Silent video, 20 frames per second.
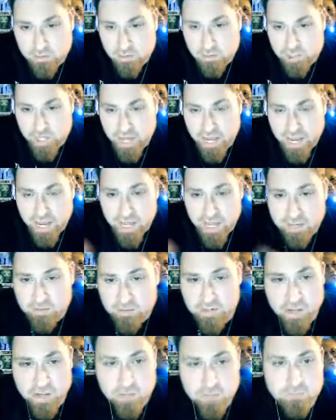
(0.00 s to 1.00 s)
Chad,
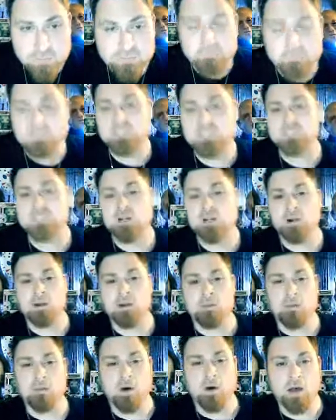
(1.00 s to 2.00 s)
stirring a
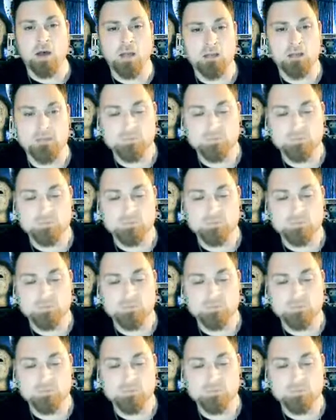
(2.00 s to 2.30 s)
pot.